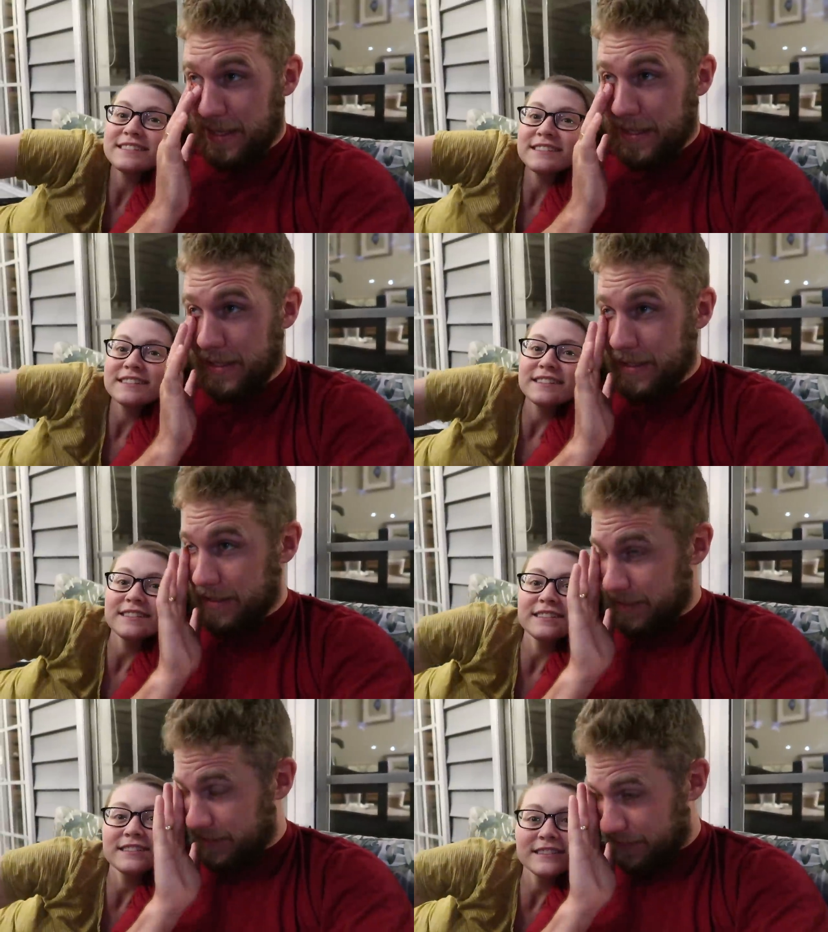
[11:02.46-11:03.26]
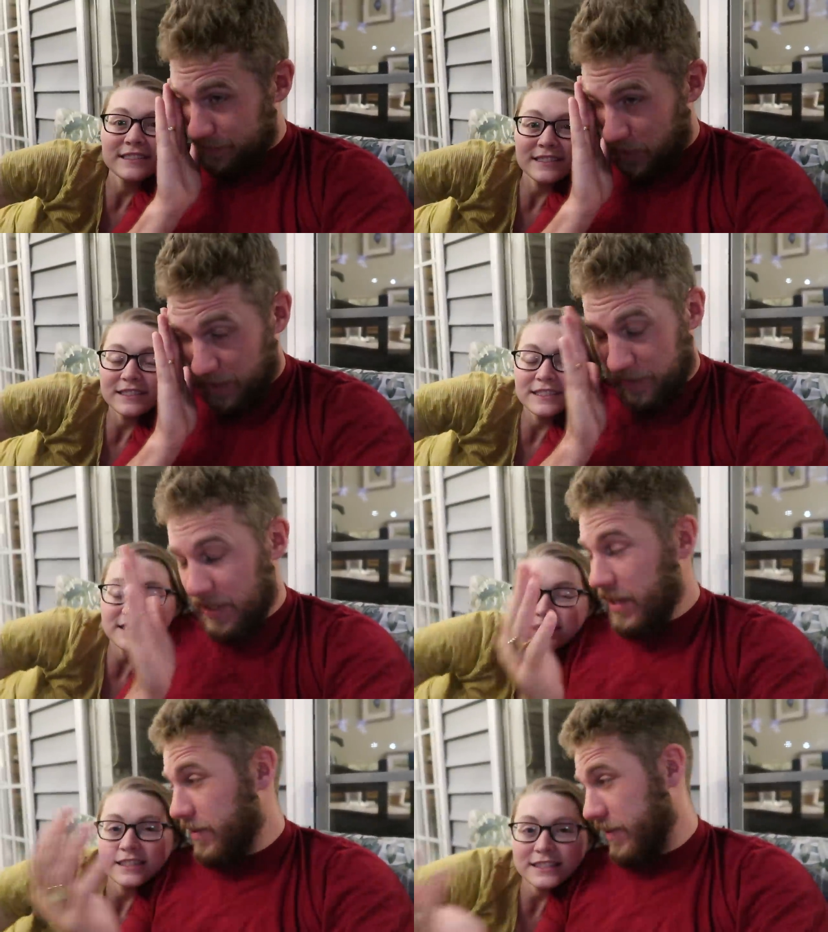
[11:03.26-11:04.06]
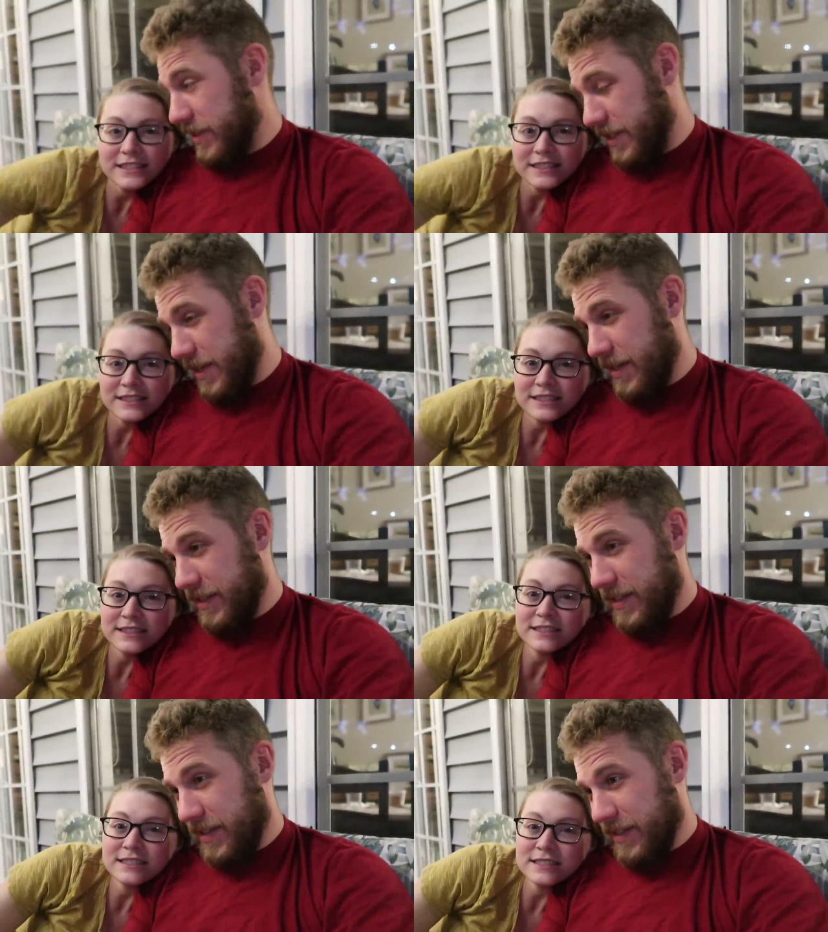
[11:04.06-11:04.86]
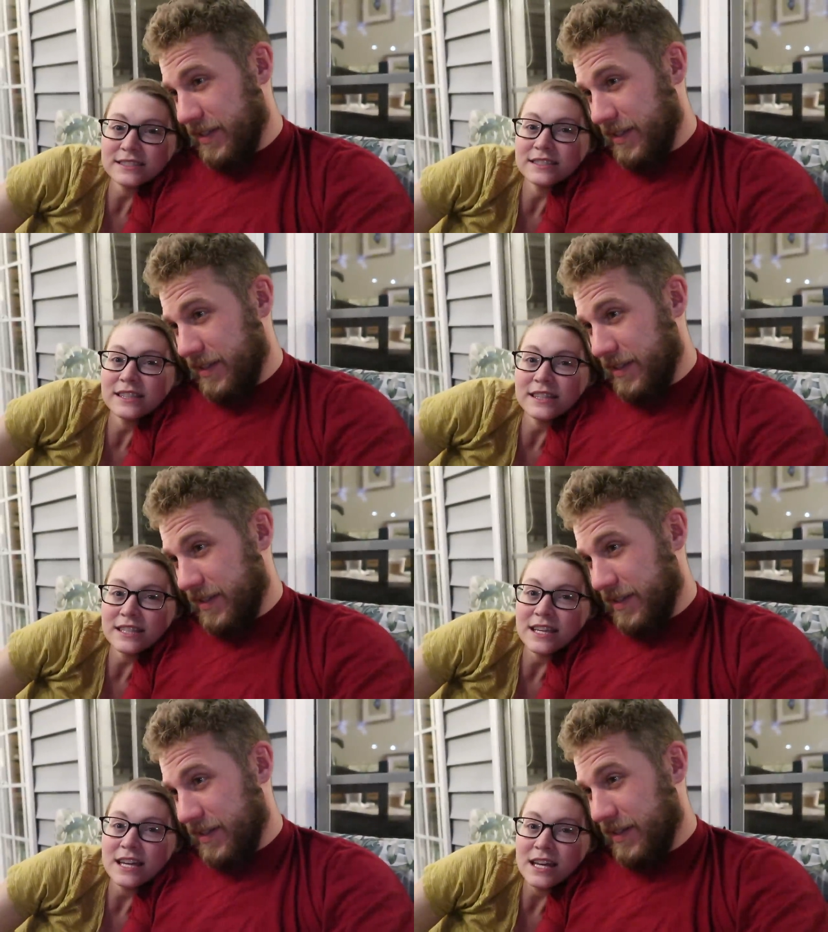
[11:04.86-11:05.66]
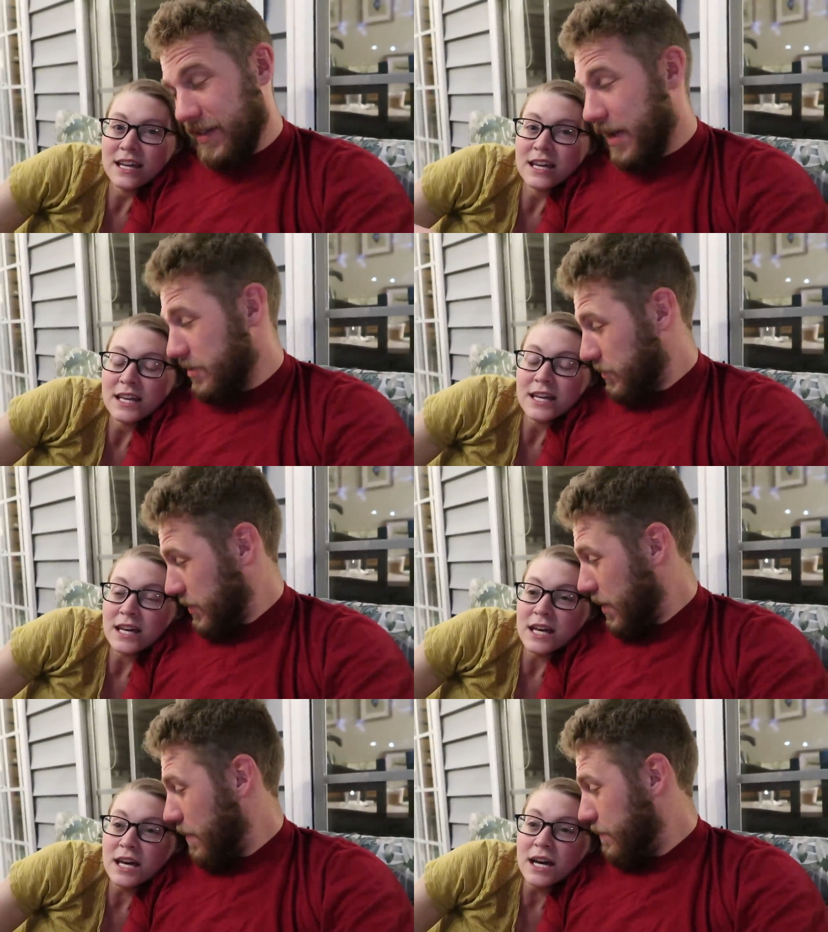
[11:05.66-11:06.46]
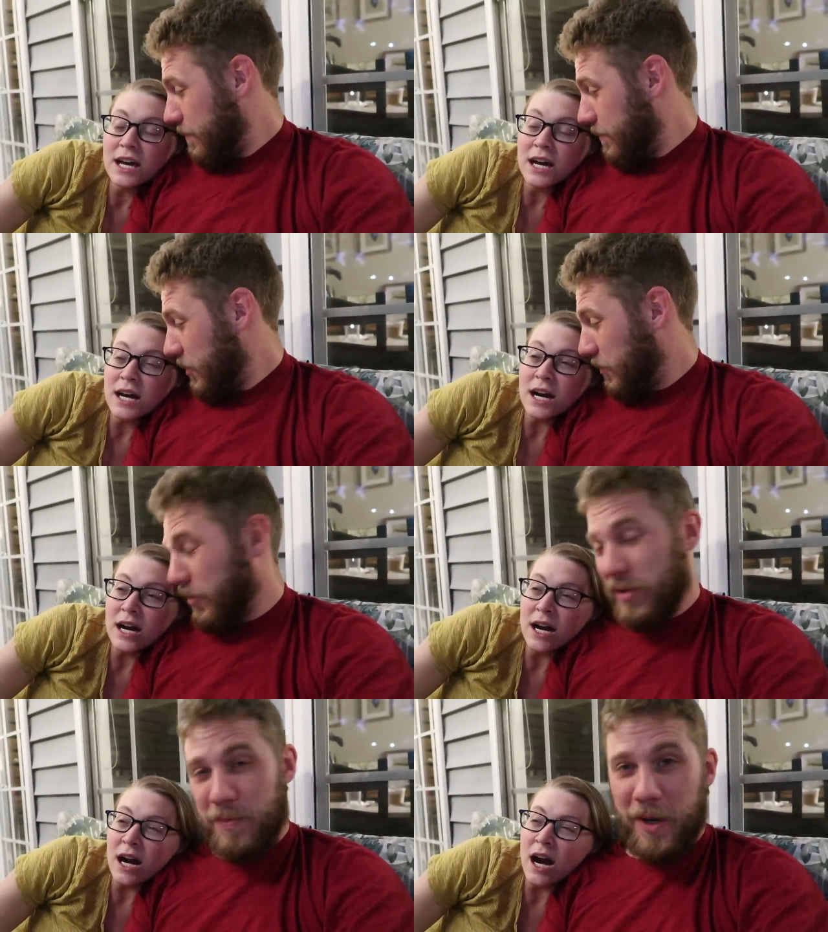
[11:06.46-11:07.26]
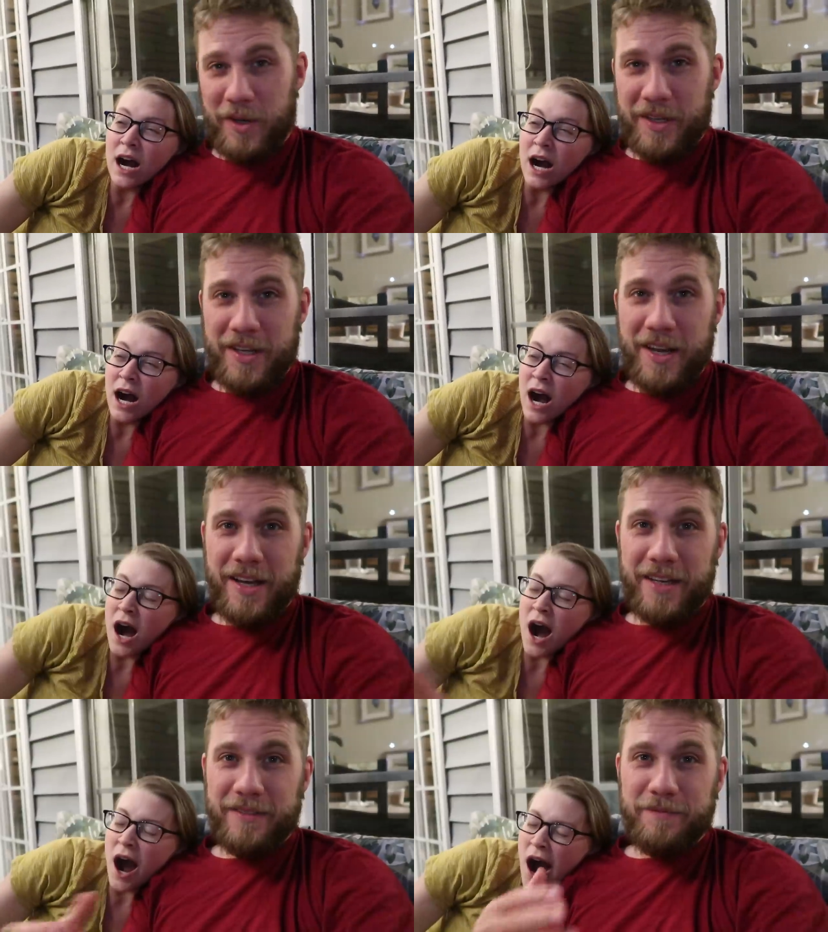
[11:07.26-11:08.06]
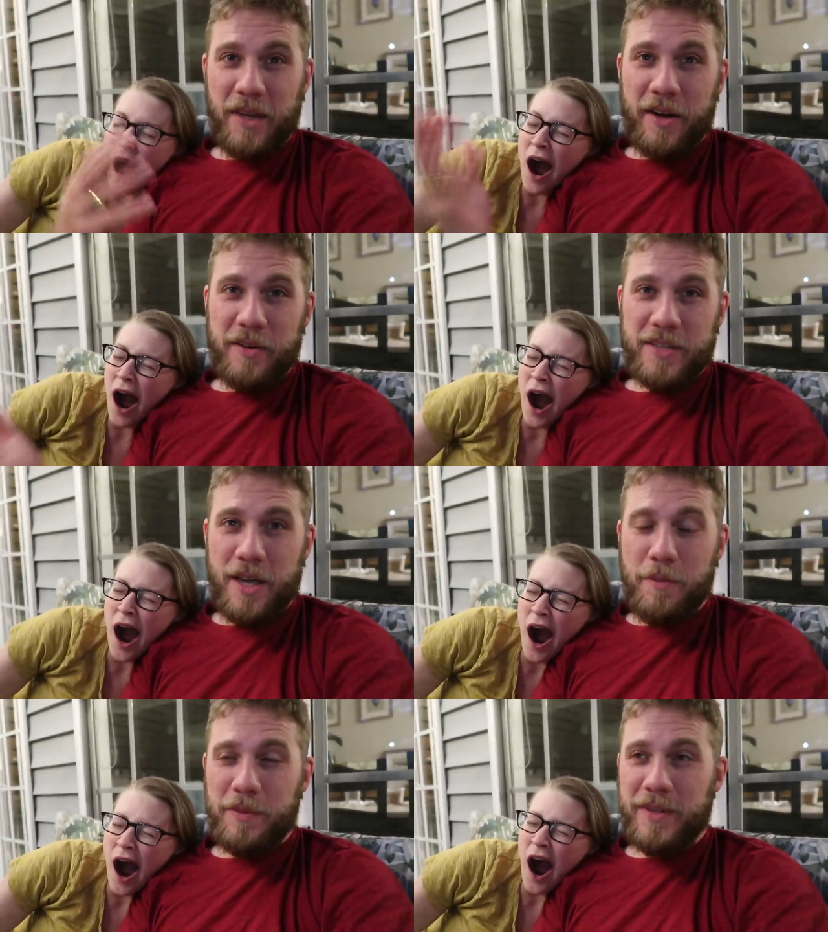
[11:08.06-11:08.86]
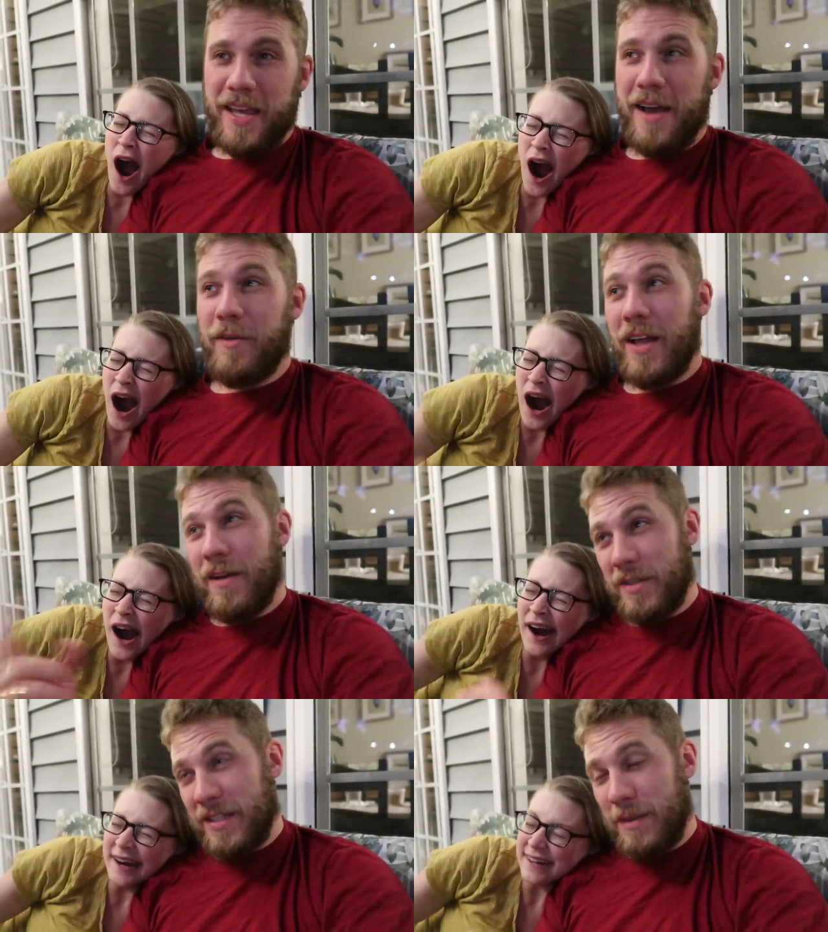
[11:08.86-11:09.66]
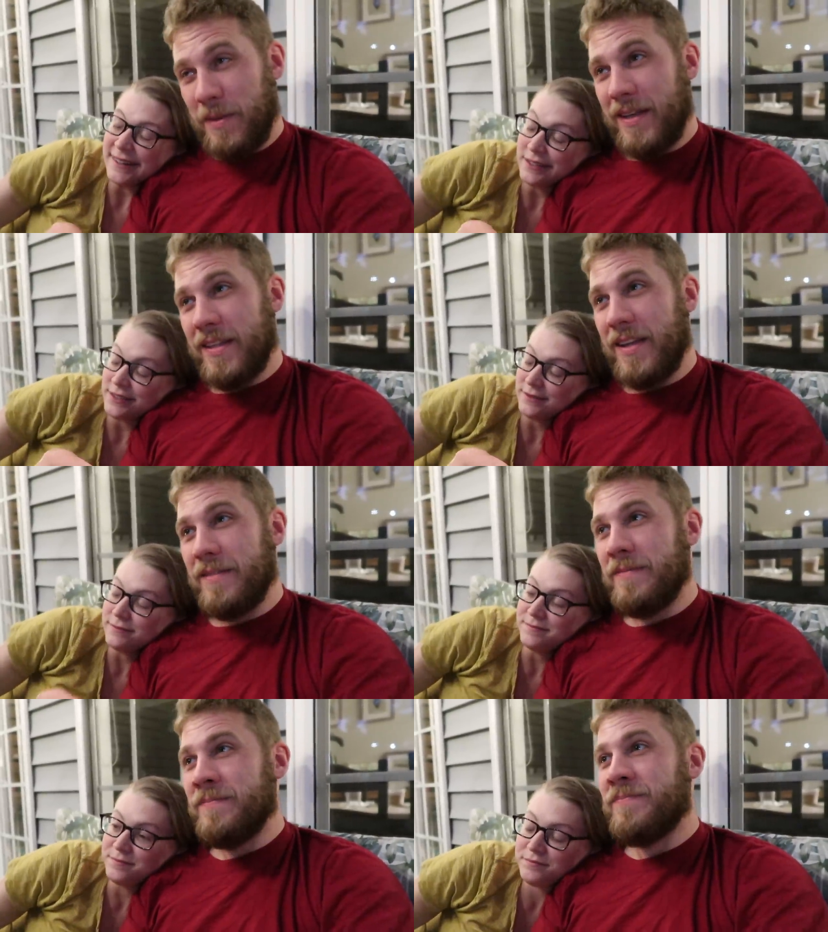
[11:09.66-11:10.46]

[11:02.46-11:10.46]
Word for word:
Speaker 1: and well, neither of us did because Elijah was up for the first part of the night, and Mary was helping with that while I was sleeping, and then